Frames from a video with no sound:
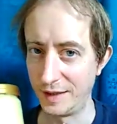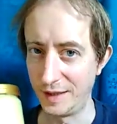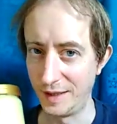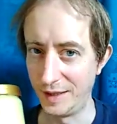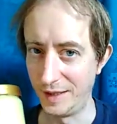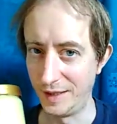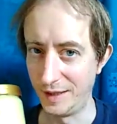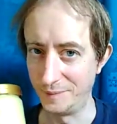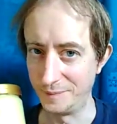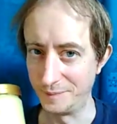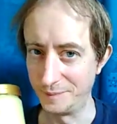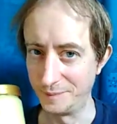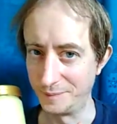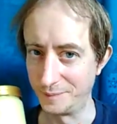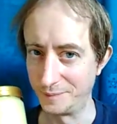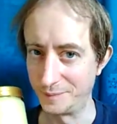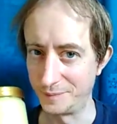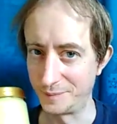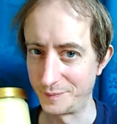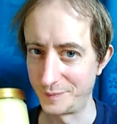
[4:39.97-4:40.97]

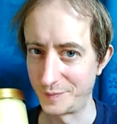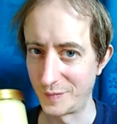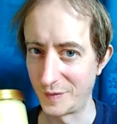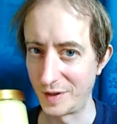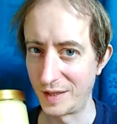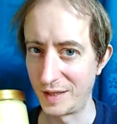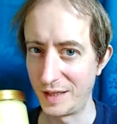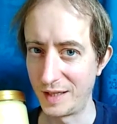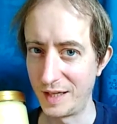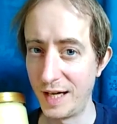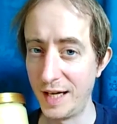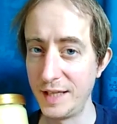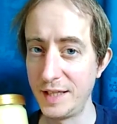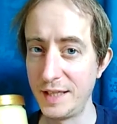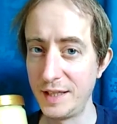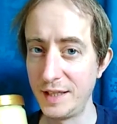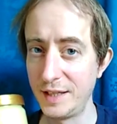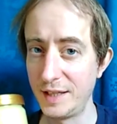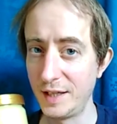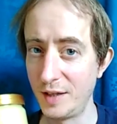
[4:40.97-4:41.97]

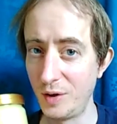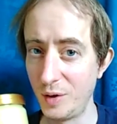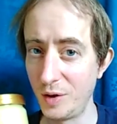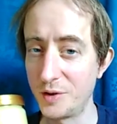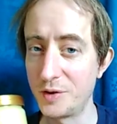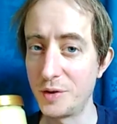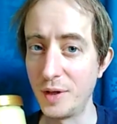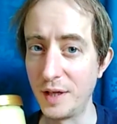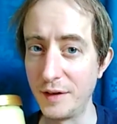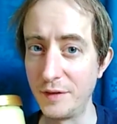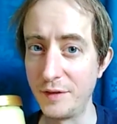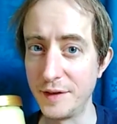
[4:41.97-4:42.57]
Honey also,